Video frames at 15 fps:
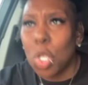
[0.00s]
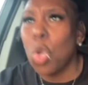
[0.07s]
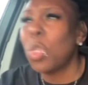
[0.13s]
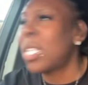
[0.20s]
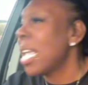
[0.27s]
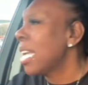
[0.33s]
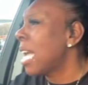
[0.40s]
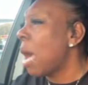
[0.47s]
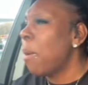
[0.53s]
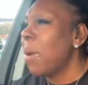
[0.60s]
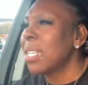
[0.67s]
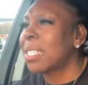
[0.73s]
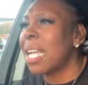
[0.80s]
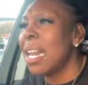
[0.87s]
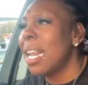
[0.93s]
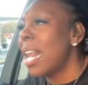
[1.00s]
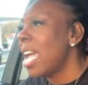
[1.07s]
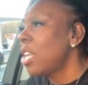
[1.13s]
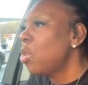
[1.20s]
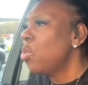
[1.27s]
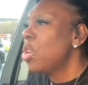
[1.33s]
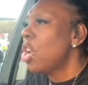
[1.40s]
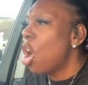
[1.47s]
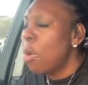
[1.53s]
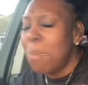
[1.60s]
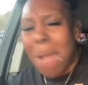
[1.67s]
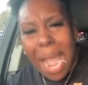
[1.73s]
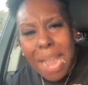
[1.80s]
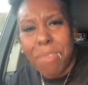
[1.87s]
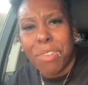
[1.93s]
You think I was gonna let you know
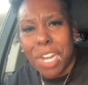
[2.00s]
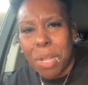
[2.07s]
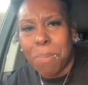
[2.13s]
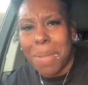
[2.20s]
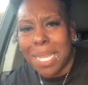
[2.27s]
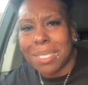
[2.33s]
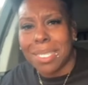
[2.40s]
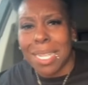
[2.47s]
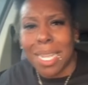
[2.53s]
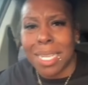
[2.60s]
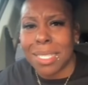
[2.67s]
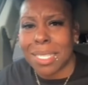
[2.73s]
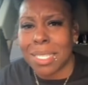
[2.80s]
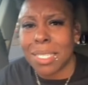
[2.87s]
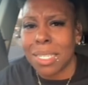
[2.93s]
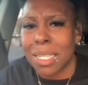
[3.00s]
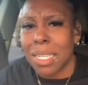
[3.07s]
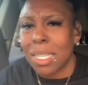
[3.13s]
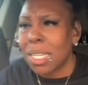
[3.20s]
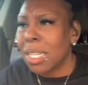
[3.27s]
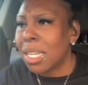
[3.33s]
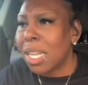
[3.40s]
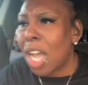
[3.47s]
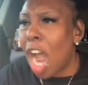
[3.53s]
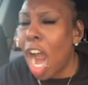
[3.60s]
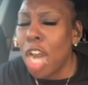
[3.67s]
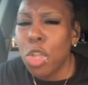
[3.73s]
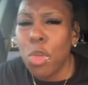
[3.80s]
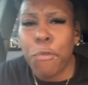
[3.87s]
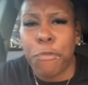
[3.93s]
my real business?
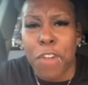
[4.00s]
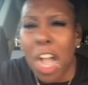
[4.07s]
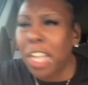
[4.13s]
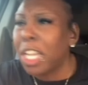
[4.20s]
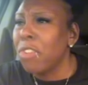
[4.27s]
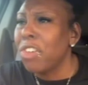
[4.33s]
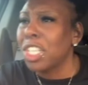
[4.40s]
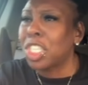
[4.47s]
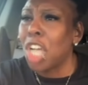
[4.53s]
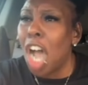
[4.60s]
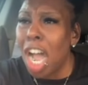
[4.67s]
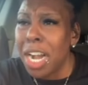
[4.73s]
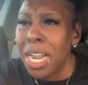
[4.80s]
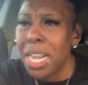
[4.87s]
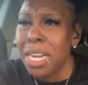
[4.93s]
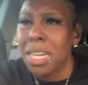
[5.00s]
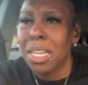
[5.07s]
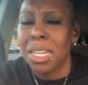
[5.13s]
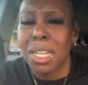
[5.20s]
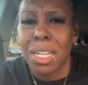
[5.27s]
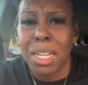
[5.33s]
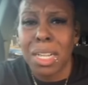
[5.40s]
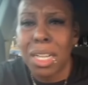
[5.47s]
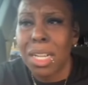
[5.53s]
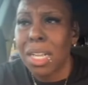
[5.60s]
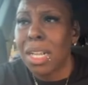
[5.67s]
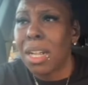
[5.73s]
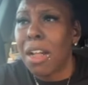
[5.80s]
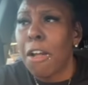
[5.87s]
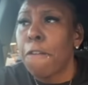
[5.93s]
Are you fucking retarded?
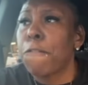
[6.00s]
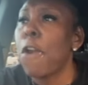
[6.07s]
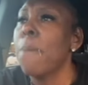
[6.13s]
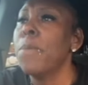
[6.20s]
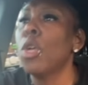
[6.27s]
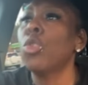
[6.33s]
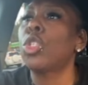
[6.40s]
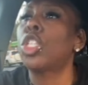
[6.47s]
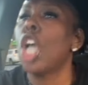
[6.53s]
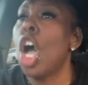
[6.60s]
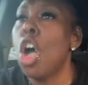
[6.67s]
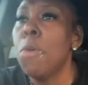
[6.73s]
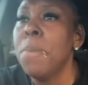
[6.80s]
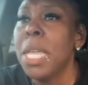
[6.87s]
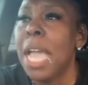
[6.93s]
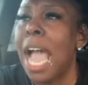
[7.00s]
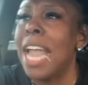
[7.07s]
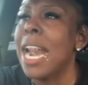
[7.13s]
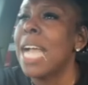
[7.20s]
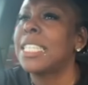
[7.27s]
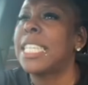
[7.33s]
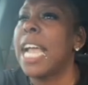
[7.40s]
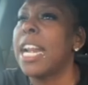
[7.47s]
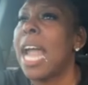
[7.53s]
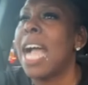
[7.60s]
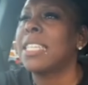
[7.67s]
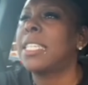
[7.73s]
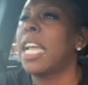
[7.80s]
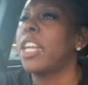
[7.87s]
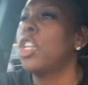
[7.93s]
From you told me, and I
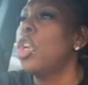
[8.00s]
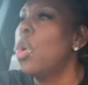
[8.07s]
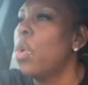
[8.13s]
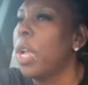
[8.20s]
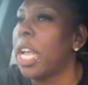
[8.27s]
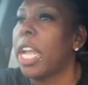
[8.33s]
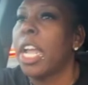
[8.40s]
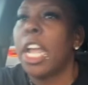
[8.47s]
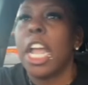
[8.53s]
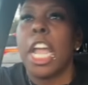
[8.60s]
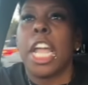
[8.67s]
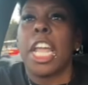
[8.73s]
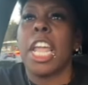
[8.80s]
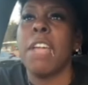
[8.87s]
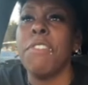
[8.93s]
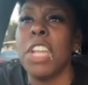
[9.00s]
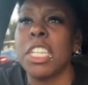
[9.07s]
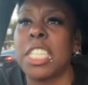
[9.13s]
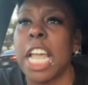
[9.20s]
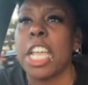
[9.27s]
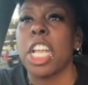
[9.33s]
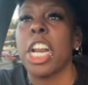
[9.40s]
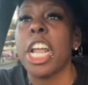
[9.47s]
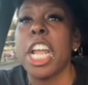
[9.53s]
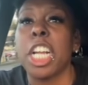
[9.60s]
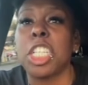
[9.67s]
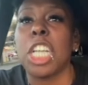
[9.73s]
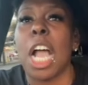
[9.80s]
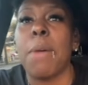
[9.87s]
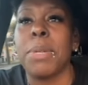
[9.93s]
said, Dewey. Even you said, you know,
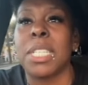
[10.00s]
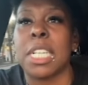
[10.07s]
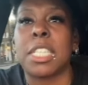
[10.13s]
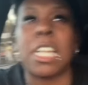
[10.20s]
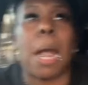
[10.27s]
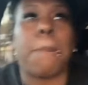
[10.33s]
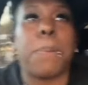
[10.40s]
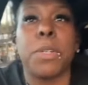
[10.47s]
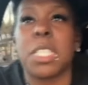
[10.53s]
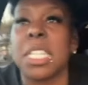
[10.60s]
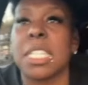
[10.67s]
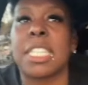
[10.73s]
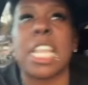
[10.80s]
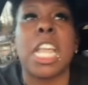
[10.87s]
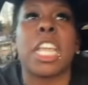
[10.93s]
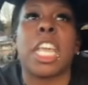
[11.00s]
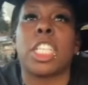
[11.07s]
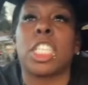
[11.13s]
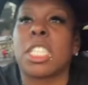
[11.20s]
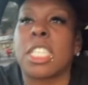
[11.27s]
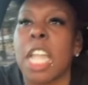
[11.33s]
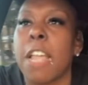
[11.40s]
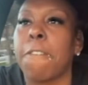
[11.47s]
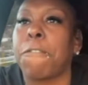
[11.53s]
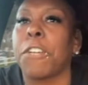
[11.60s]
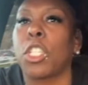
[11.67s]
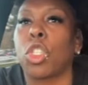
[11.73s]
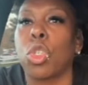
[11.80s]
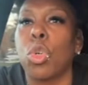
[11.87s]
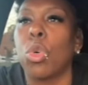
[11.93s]
yeah, she always say her pussy stink
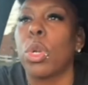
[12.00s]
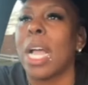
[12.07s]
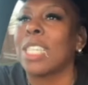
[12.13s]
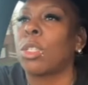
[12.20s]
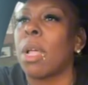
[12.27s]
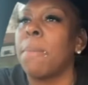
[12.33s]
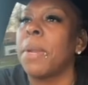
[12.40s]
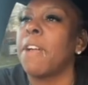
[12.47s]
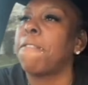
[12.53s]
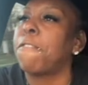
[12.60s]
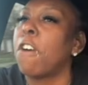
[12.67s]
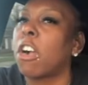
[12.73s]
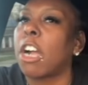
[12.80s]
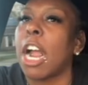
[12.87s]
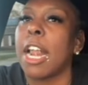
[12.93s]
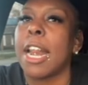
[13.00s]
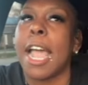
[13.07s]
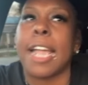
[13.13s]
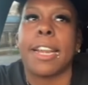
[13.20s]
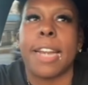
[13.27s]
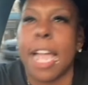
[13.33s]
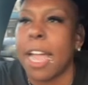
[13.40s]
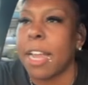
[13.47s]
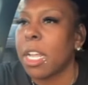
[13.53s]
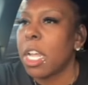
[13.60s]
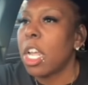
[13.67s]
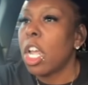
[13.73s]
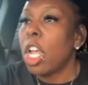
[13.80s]
for true. That's why I'm gonna fuck her like that.